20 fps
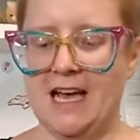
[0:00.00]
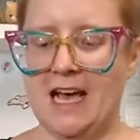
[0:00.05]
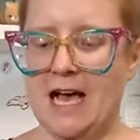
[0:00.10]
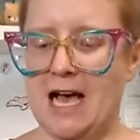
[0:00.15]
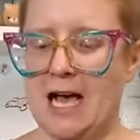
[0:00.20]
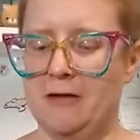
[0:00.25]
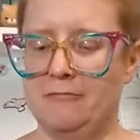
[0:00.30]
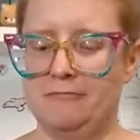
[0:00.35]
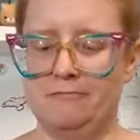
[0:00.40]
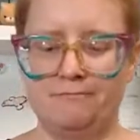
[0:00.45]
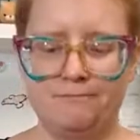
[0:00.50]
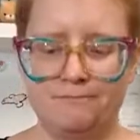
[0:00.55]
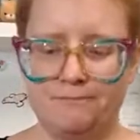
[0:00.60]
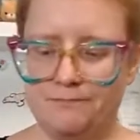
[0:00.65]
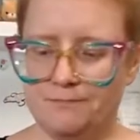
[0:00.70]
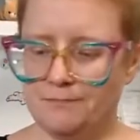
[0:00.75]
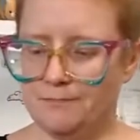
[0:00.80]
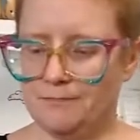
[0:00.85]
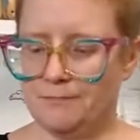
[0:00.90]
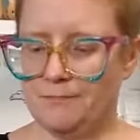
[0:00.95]
I'm
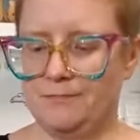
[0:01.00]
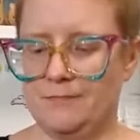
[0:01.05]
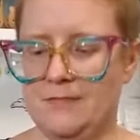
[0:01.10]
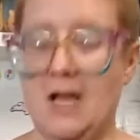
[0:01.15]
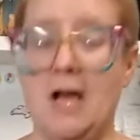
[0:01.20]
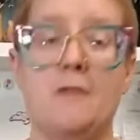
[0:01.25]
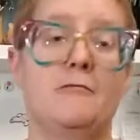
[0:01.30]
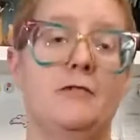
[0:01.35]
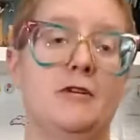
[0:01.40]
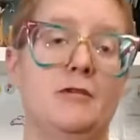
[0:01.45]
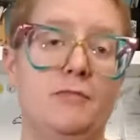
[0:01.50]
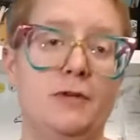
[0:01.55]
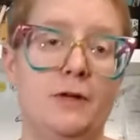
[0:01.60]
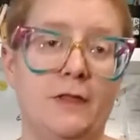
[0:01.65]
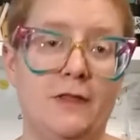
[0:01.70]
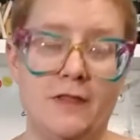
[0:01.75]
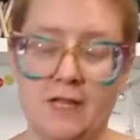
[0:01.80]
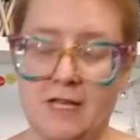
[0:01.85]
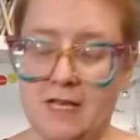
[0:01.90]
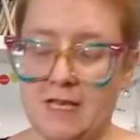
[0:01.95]
going to
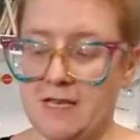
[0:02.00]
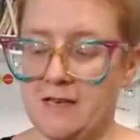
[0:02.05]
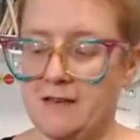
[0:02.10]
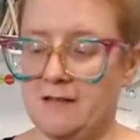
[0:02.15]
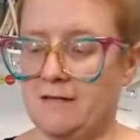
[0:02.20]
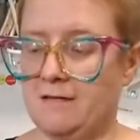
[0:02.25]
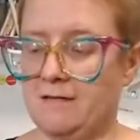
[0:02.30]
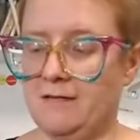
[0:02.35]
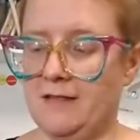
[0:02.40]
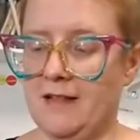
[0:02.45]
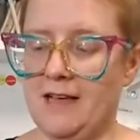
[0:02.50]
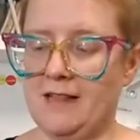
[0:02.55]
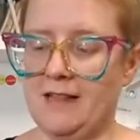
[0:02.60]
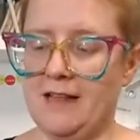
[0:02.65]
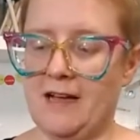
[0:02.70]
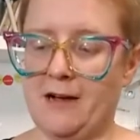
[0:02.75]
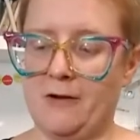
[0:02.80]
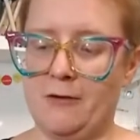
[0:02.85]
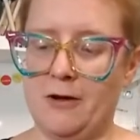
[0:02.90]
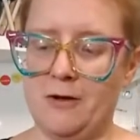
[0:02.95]
put the
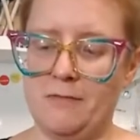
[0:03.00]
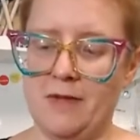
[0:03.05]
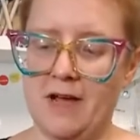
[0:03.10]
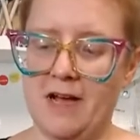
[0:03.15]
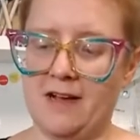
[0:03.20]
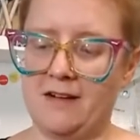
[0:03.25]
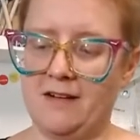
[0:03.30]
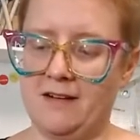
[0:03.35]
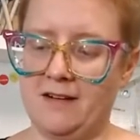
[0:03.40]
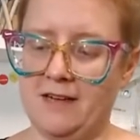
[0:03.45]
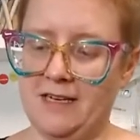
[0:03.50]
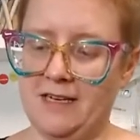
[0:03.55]
lilac one back